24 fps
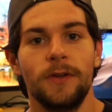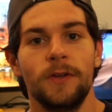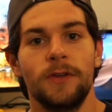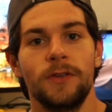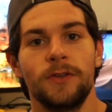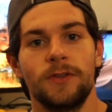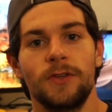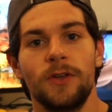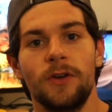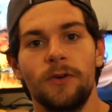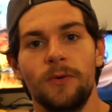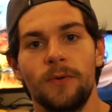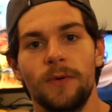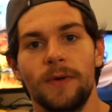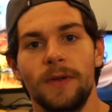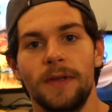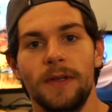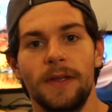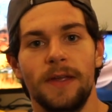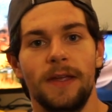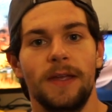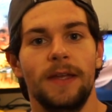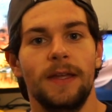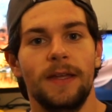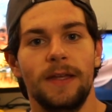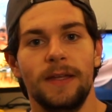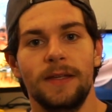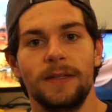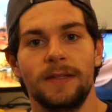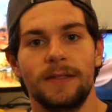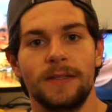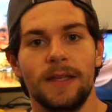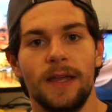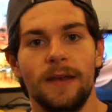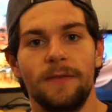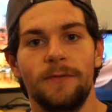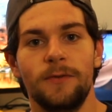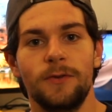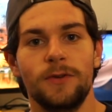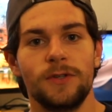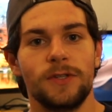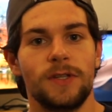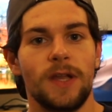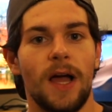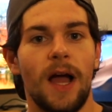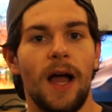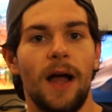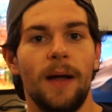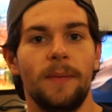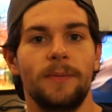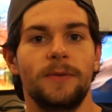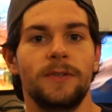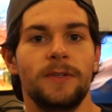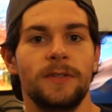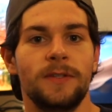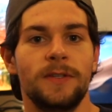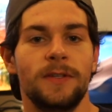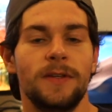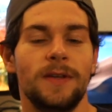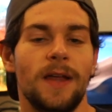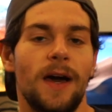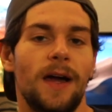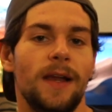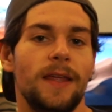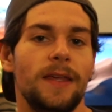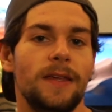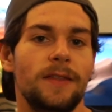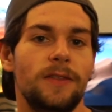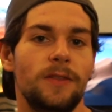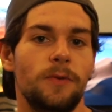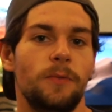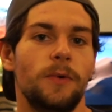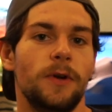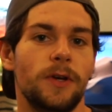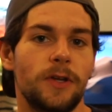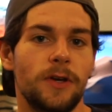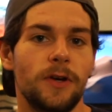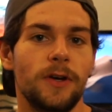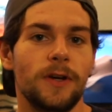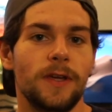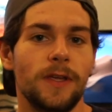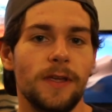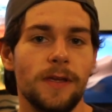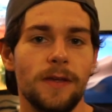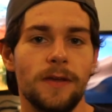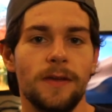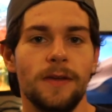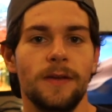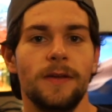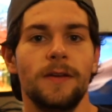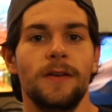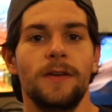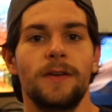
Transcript: So instead, if you just opt to not eat the 1 cookie,